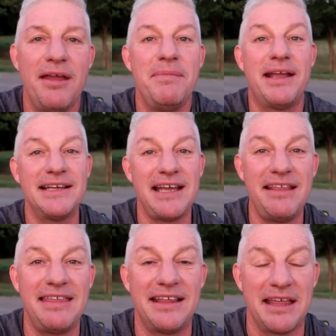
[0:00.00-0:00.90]
because
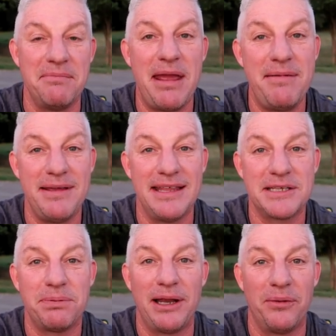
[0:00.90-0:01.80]
I think that maybe
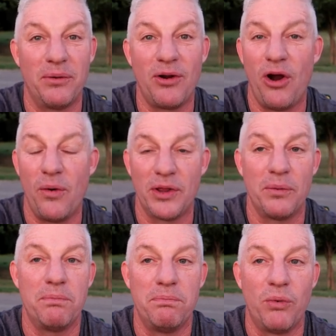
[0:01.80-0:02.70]
this player will call with
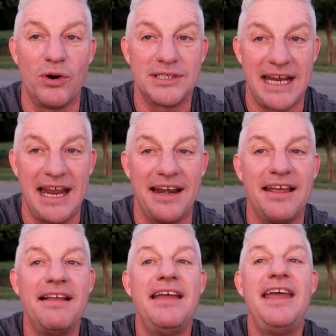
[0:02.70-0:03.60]
a worse hand.